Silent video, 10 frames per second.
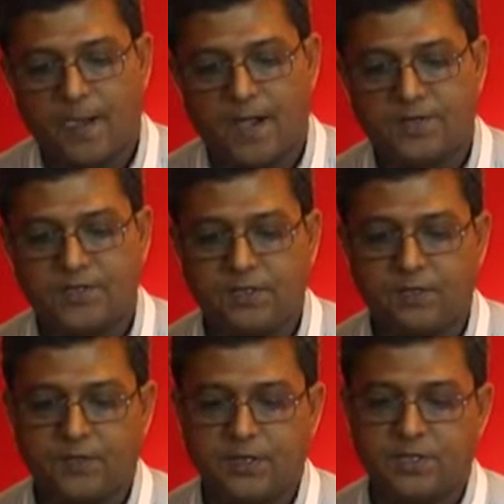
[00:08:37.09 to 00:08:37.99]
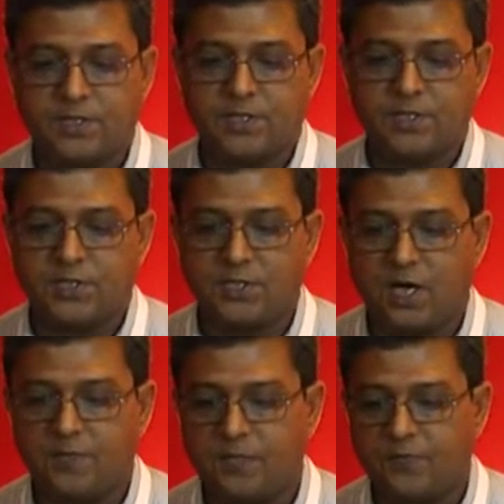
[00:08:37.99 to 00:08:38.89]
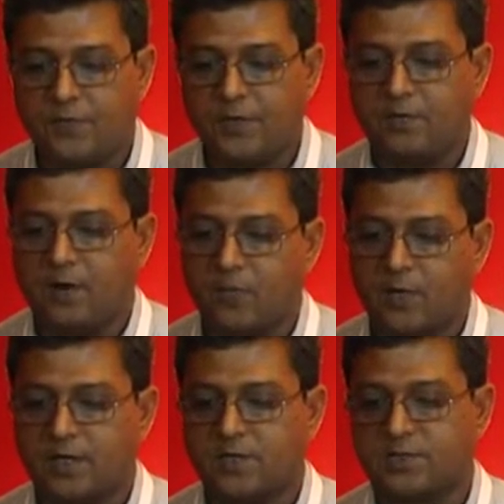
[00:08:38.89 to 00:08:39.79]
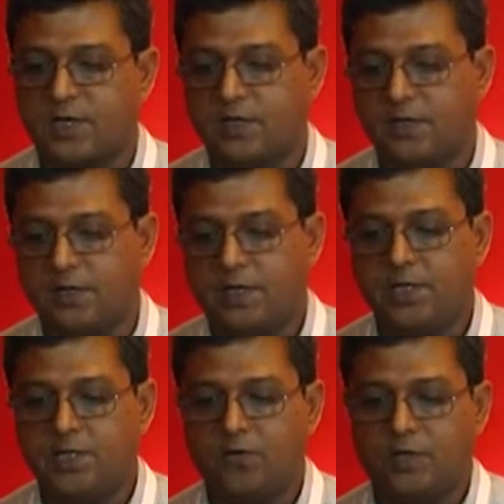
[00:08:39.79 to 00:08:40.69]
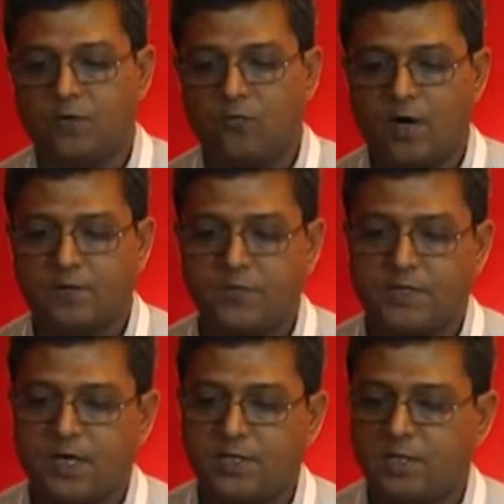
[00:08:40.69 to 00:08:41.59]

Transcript: and significant decrease in serum inflammatory biomarkers like interleukin 1 beta,